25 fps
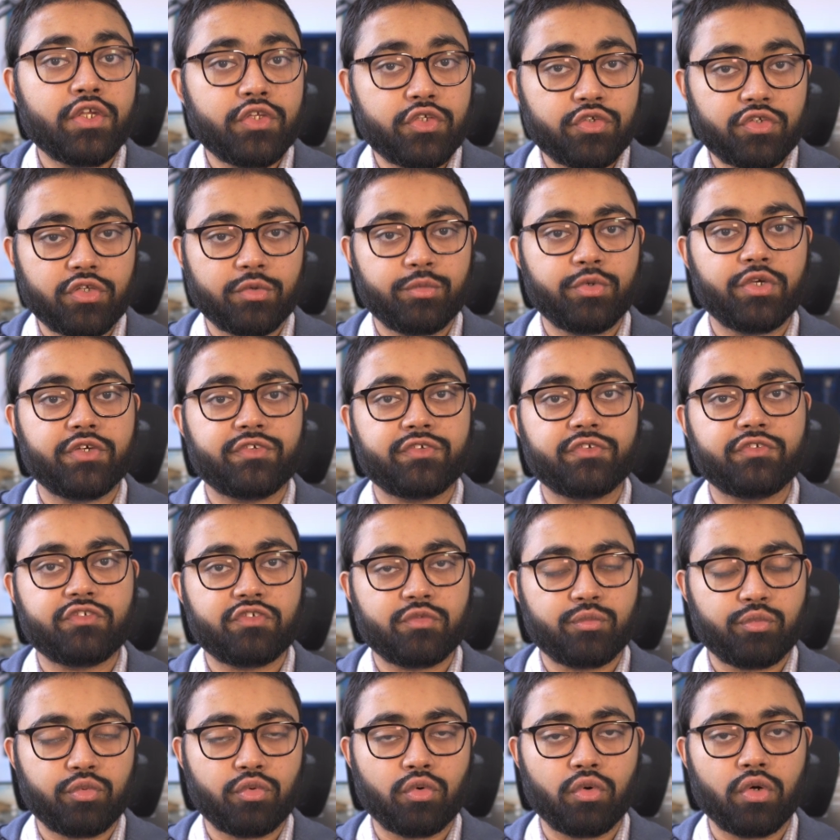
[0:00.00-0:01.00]
to WSL
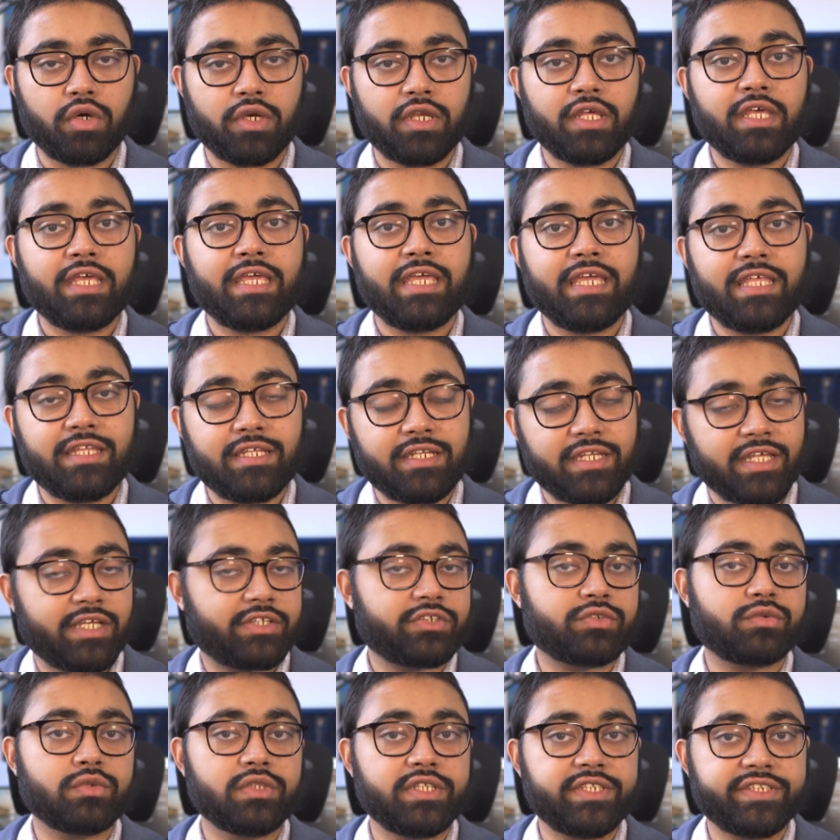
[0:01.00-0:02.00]
support in the
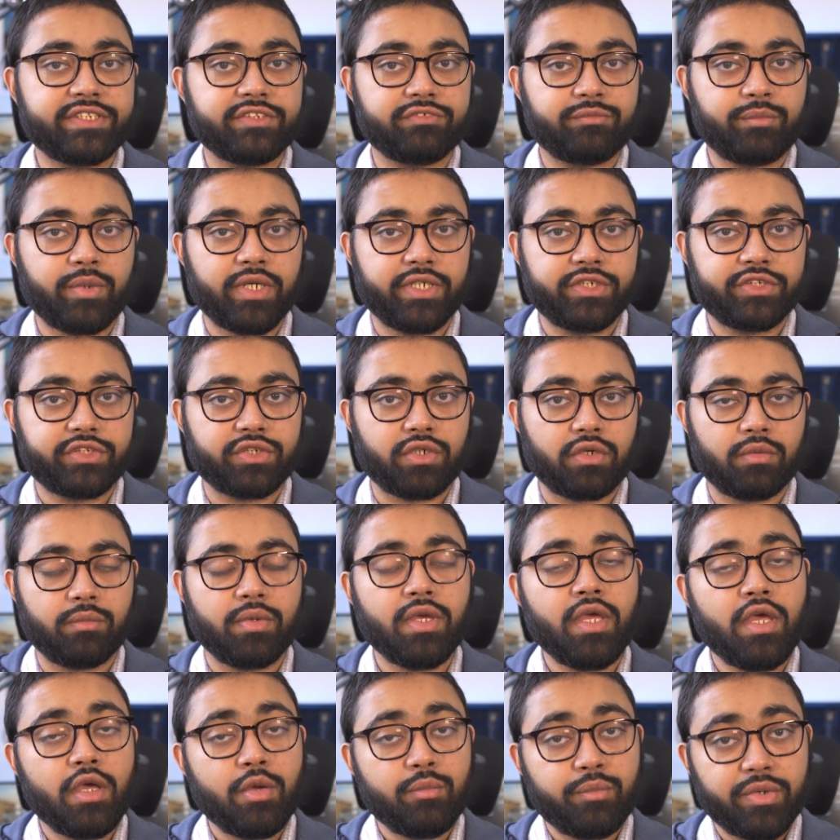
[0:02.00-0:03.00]
next release of PyCharm.
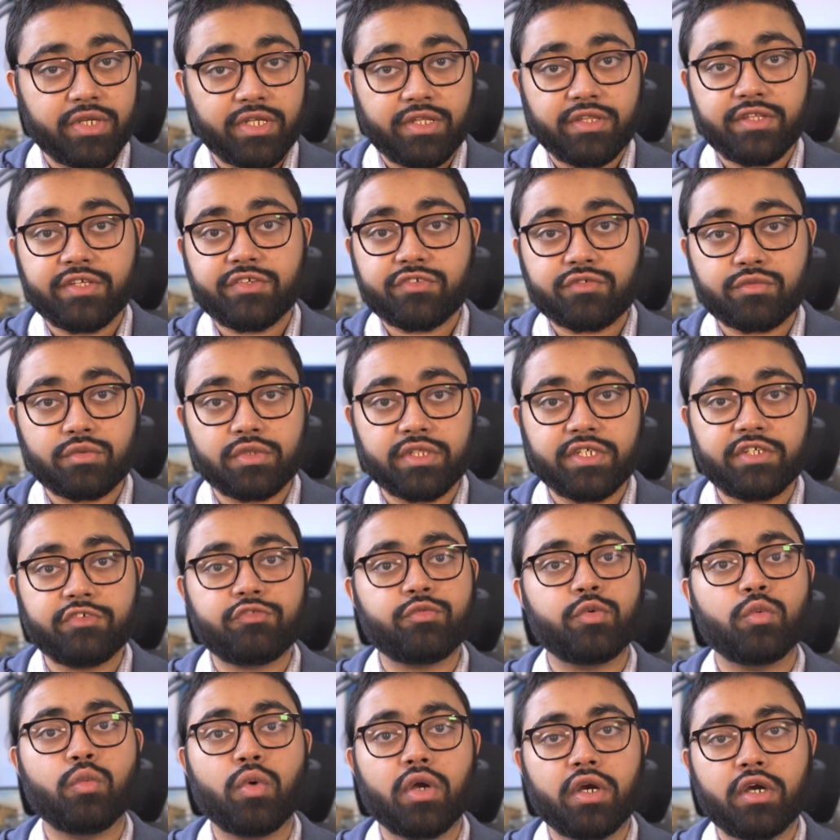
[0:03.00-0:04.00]
But in this release,
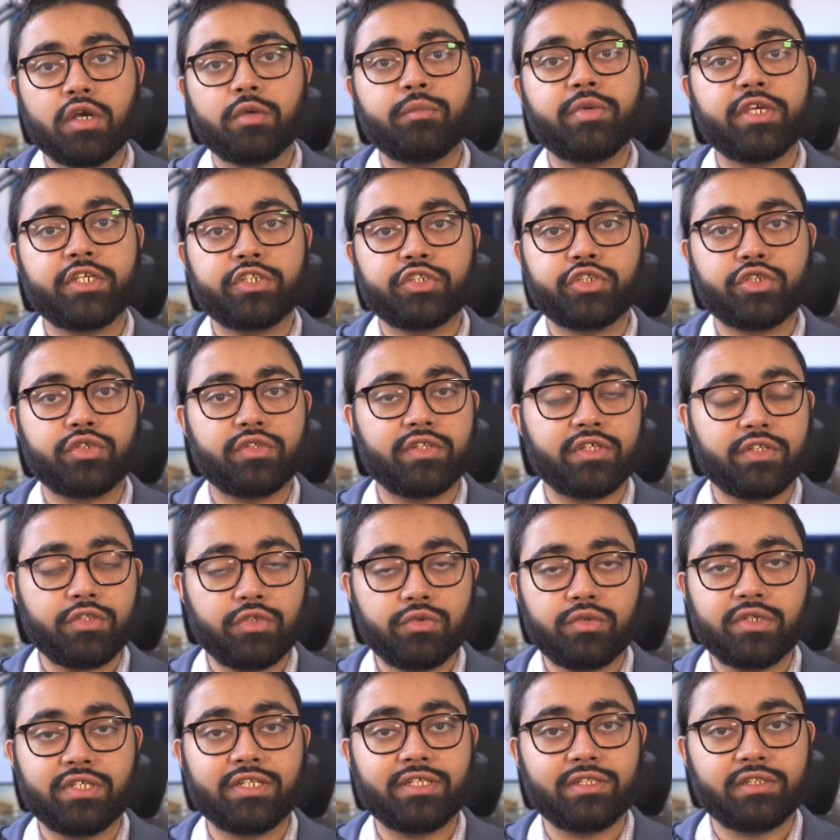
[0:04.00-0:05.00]
we wanted to make sure that you can